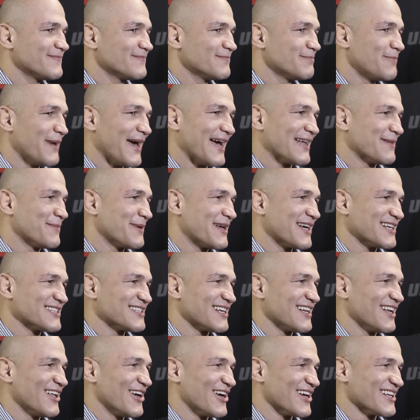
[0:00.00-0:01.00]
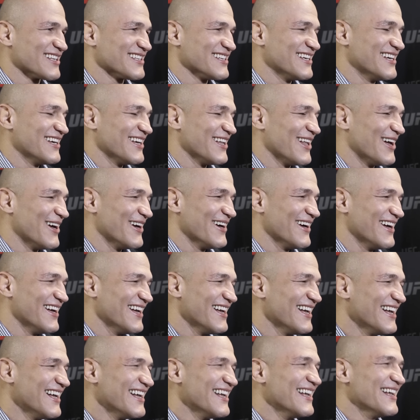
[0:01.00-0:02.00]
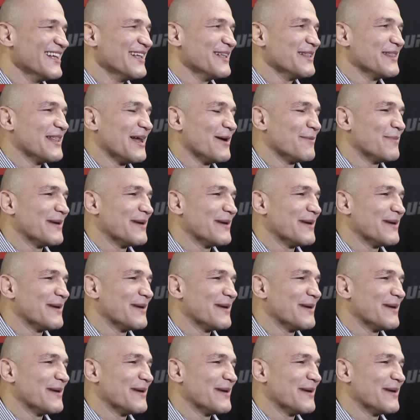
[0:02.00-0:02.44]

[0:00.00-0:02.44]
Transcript: bad because I lost. no,